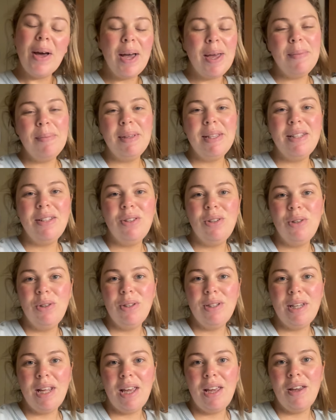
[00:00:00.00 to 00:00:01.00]
I'm into
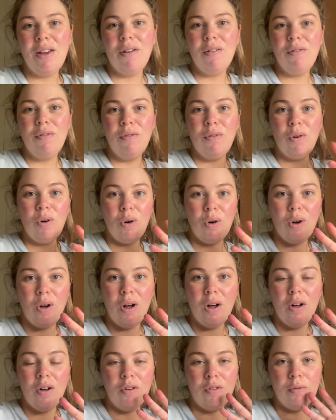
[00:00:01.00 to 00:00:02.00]
day four
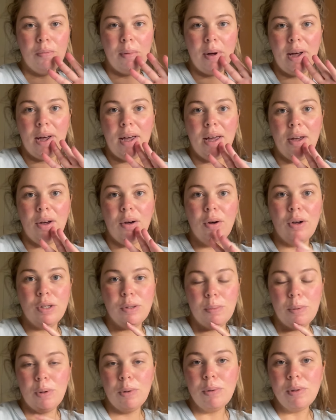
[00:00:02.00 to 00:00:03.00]
of my
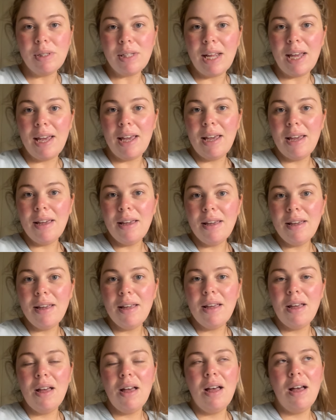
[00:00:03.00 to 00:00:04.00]
hospital stay.
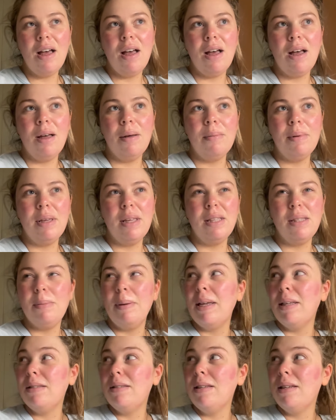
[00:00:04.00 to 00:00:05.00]
Um, it's
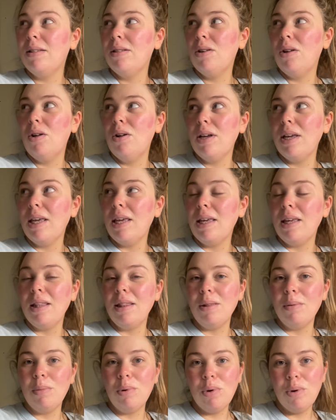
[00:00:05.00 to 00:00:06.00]
about six o'clock in
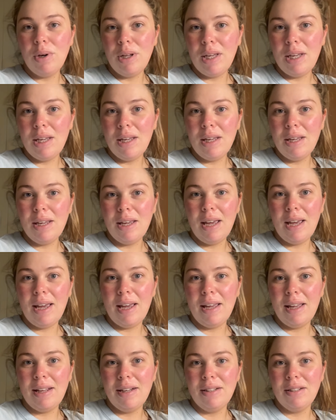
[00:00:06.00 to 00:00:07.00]
the morning
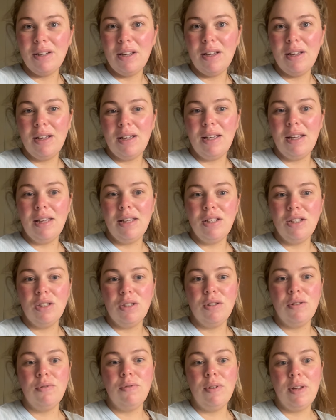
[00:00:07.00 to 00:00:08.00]
and I
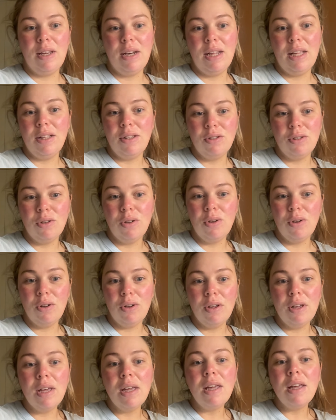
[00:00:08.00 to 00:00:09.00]
just fed Enzo.